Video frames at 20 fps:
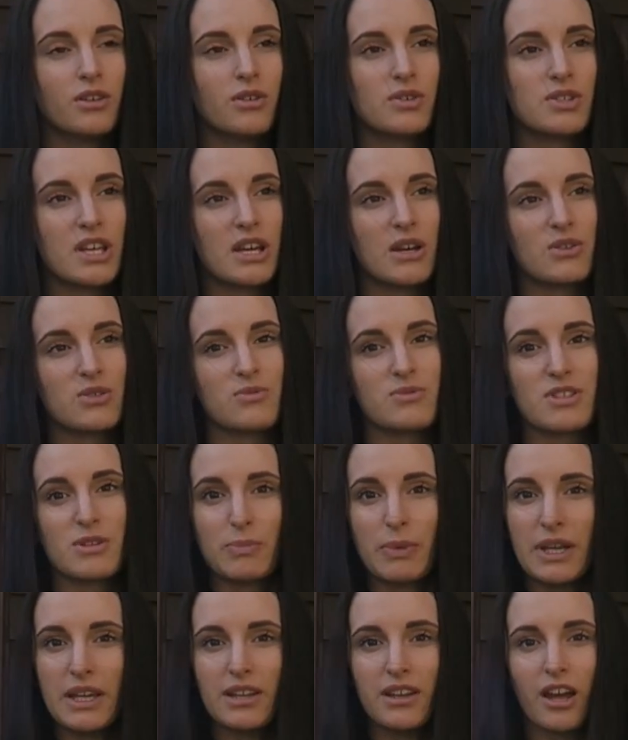or tells them to
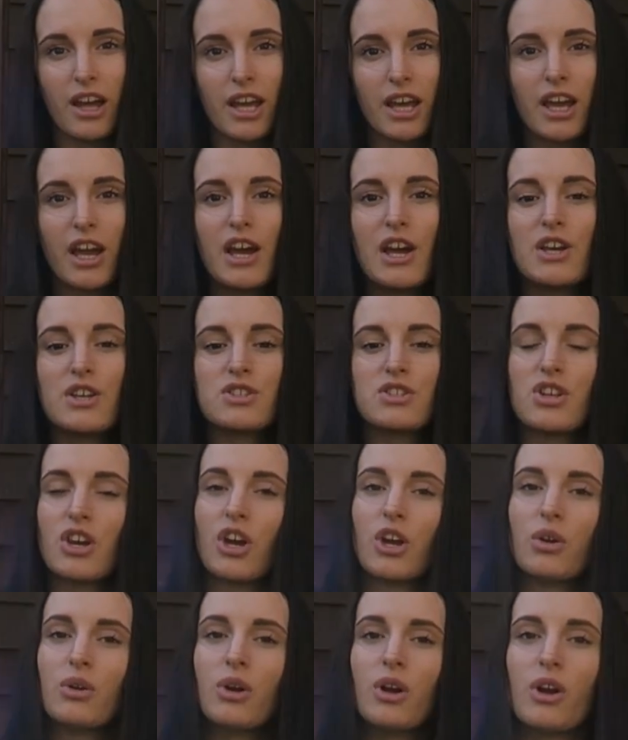be like.
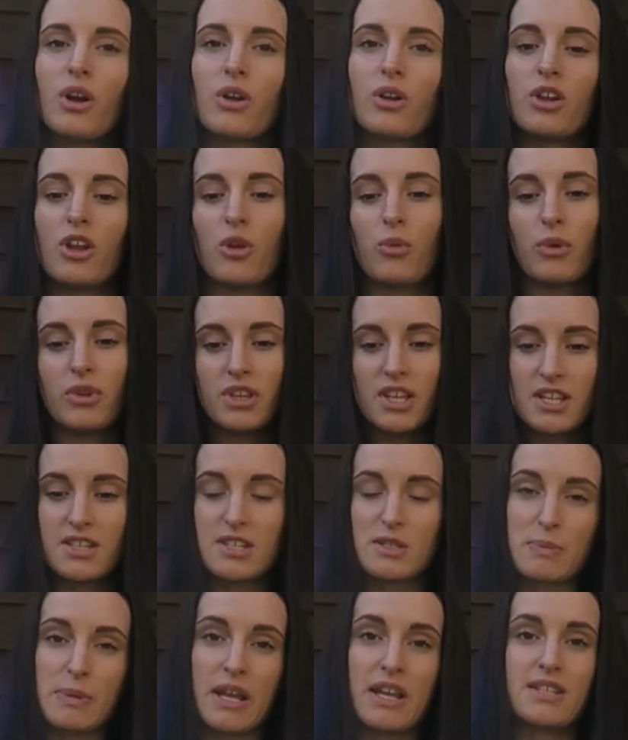So, you know, when this
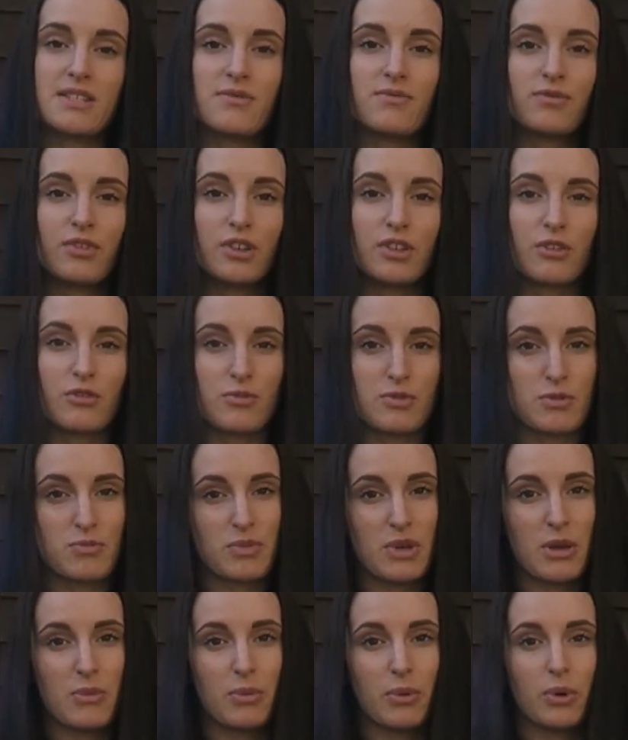is placed in front of
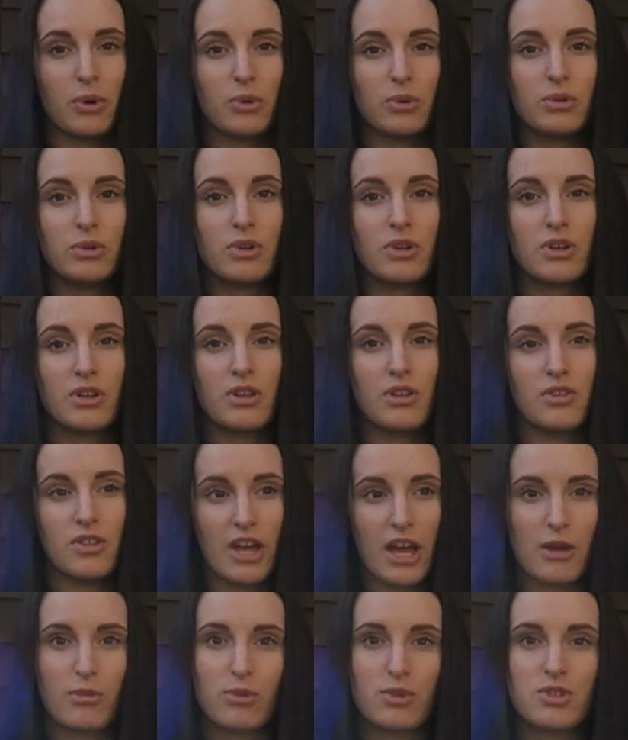some people,
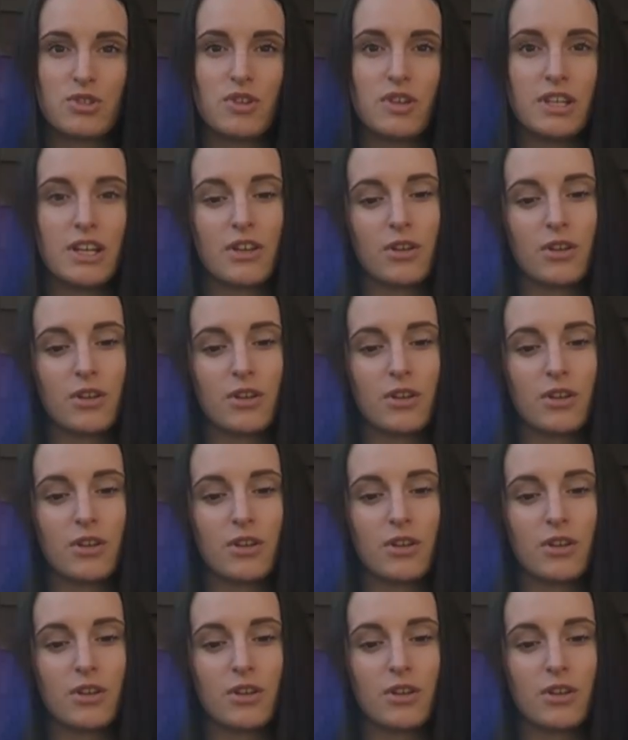they will do it.